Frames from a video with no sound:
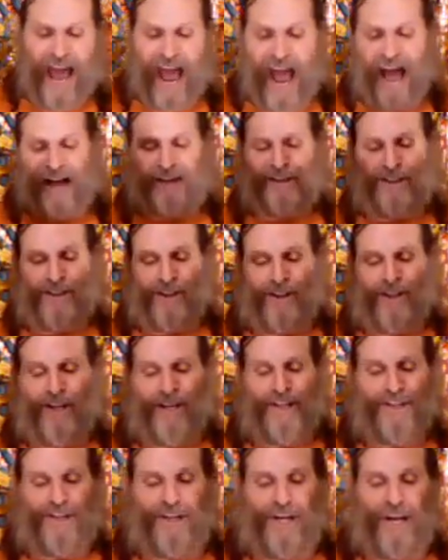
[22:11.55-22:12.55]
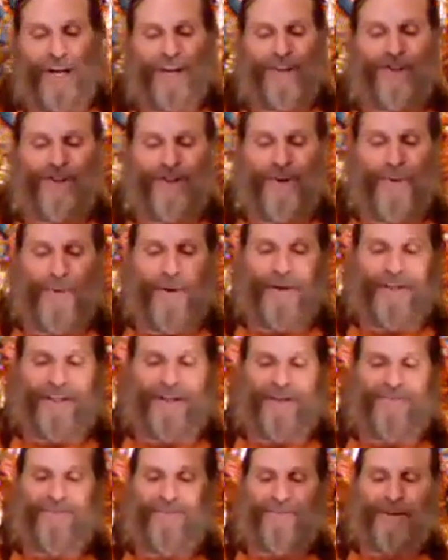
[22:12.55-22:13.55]
Excellent
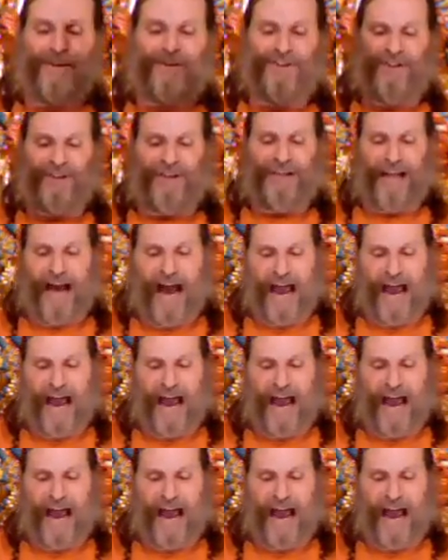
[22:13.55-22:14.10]
intuitive vision,